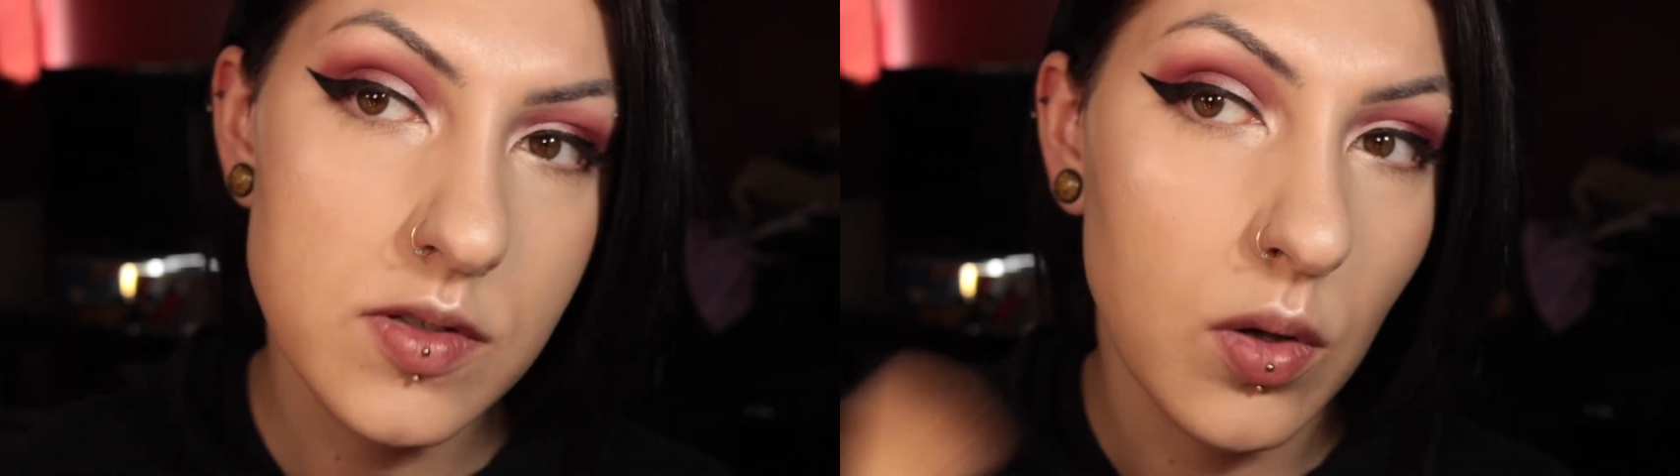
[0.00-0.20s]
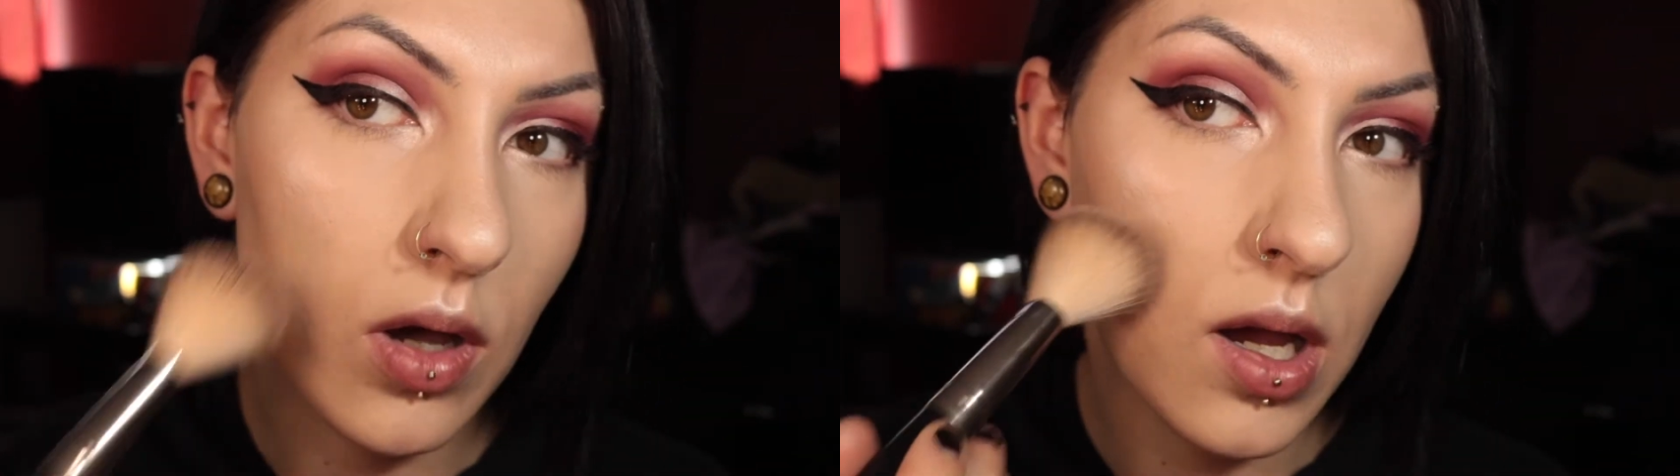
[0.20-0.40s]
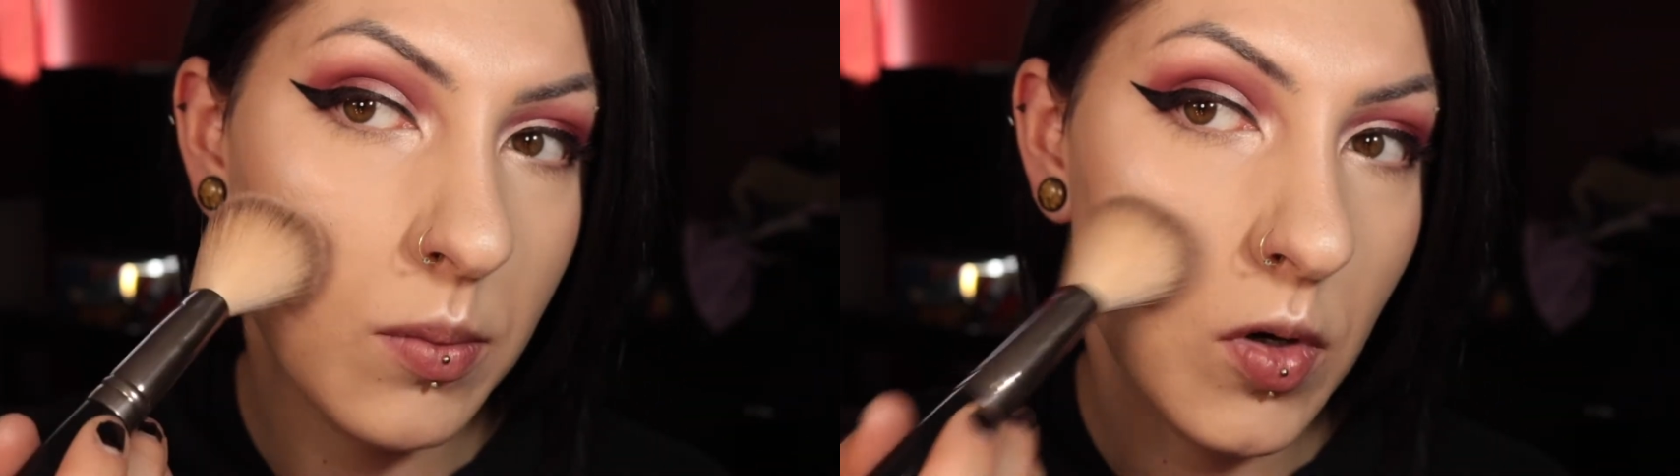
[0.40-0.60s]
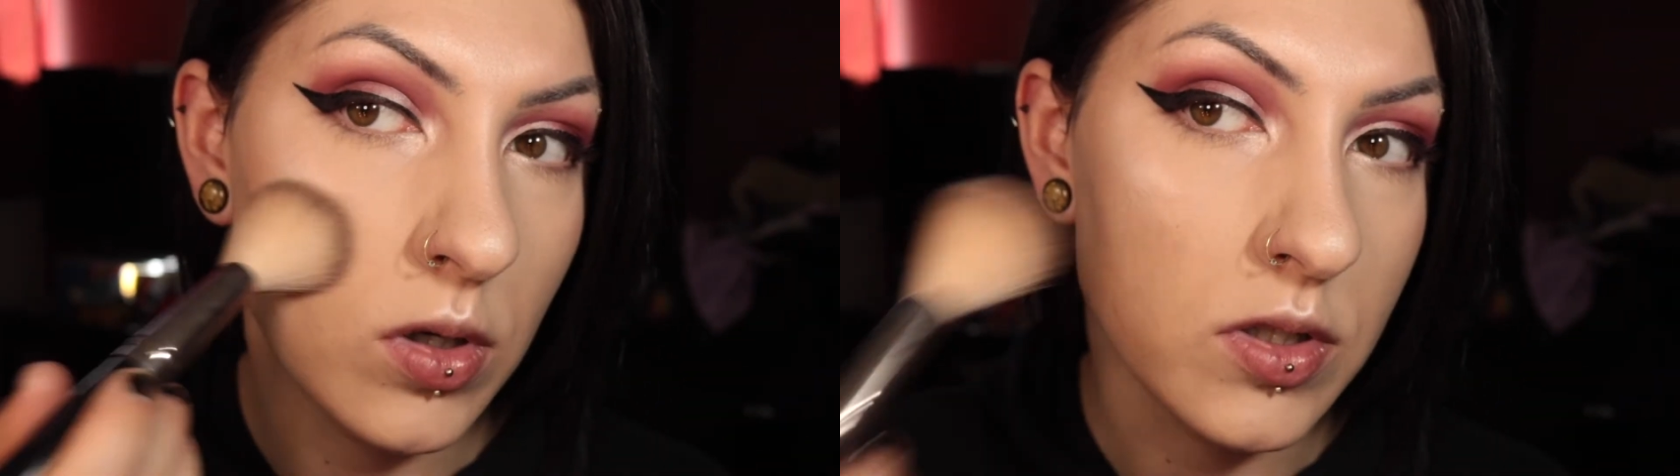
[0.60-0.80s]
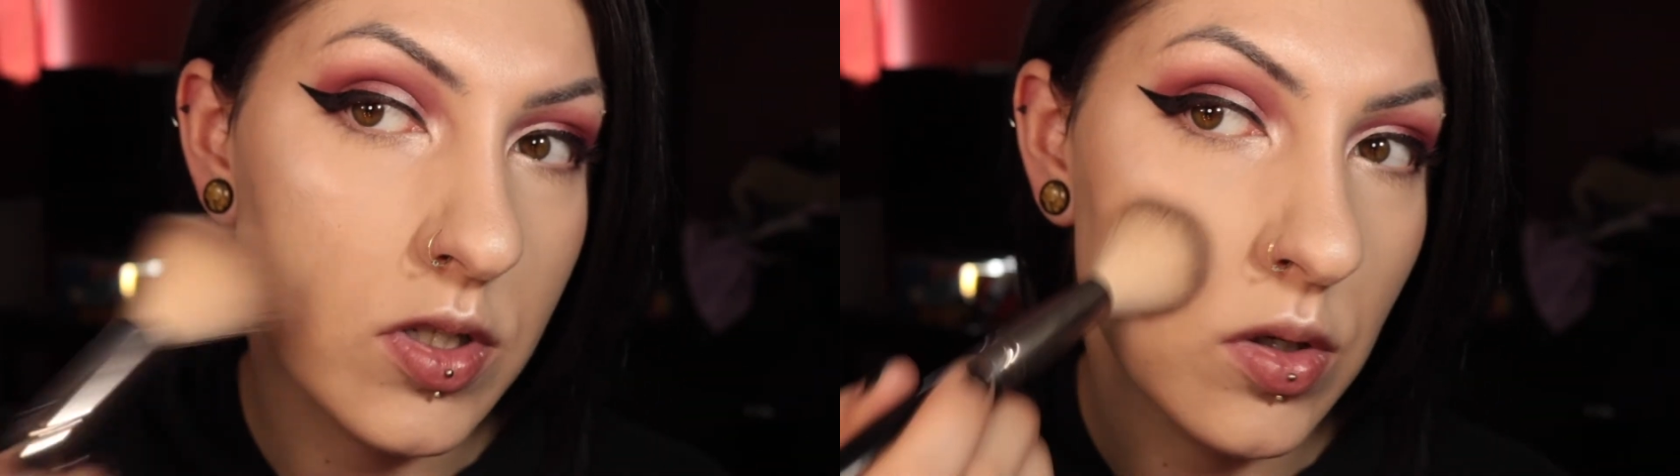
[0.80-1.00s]
so I'm
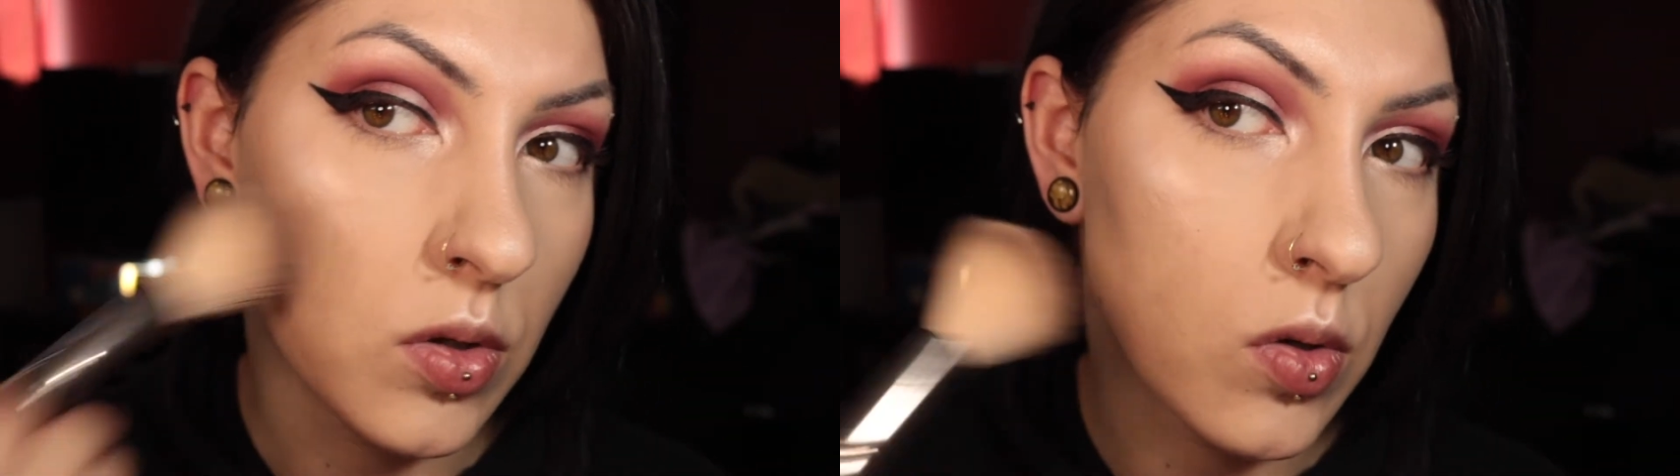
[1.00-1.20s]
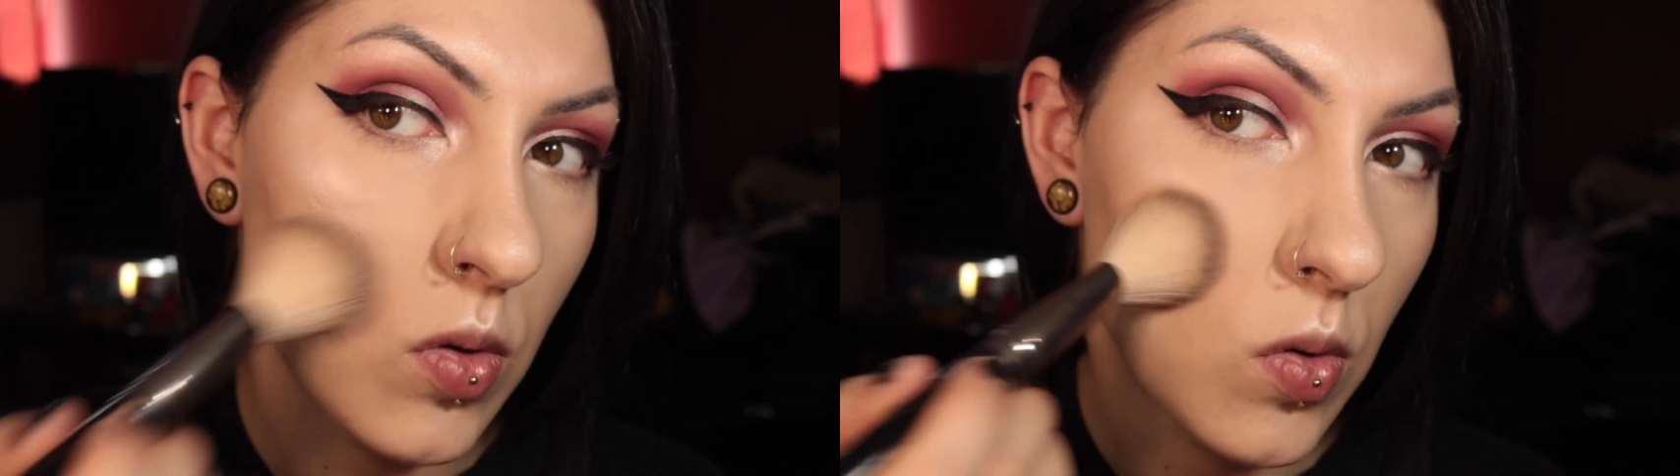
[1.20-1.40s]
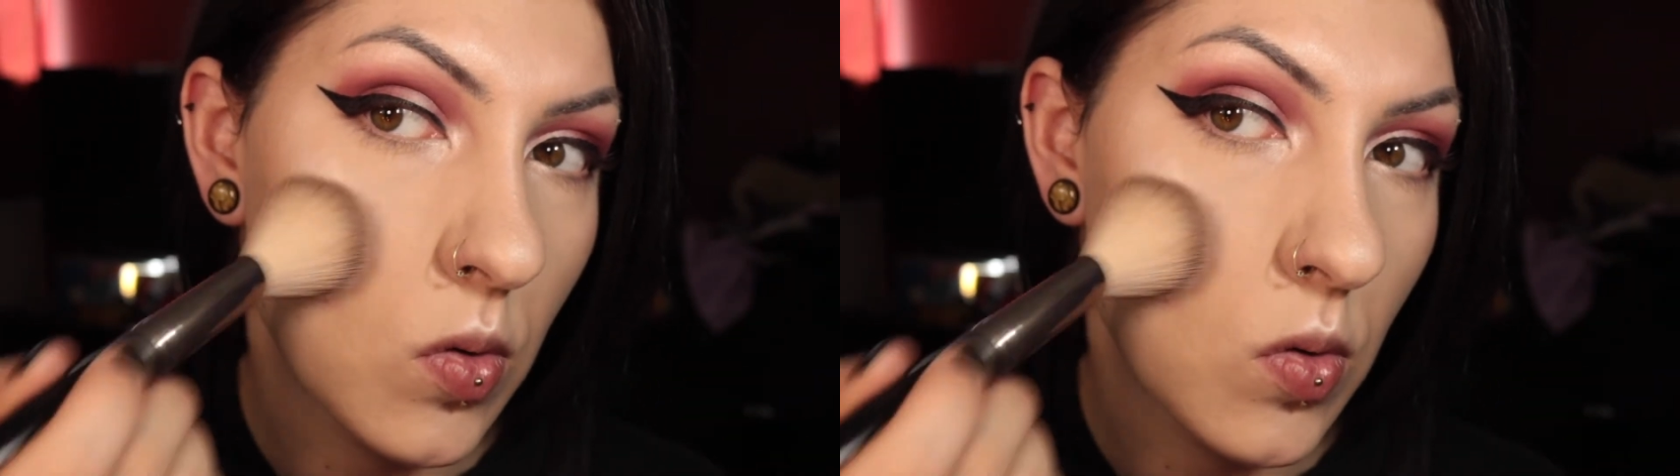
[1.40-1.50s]
going to